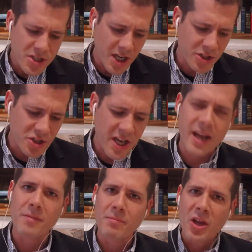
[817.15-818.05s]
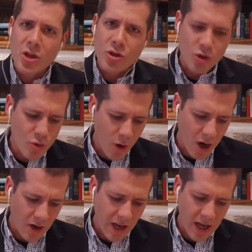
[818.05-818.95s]
Dr. Tan, you
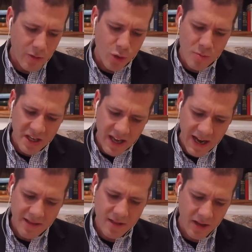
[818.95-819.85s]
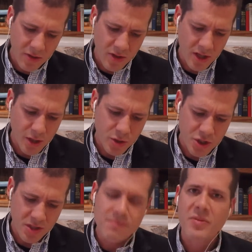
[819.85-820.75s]
are a Roman Catholic
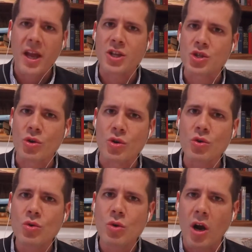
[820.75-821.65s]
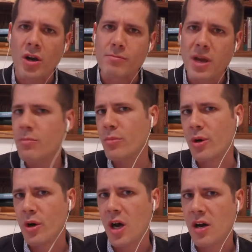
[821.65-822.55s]
theologian, and so you are a
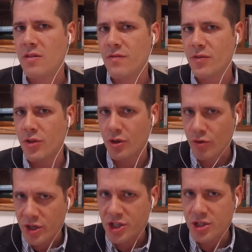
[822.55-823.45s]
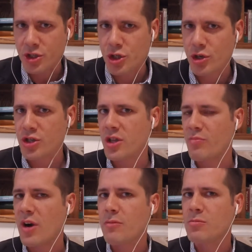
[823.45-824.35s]
member of the Christian church
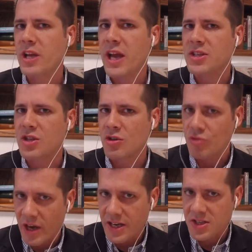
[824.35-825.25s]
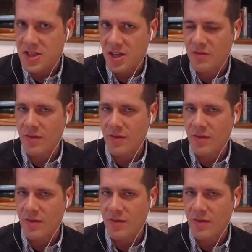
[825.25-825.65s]
that probably has the greatest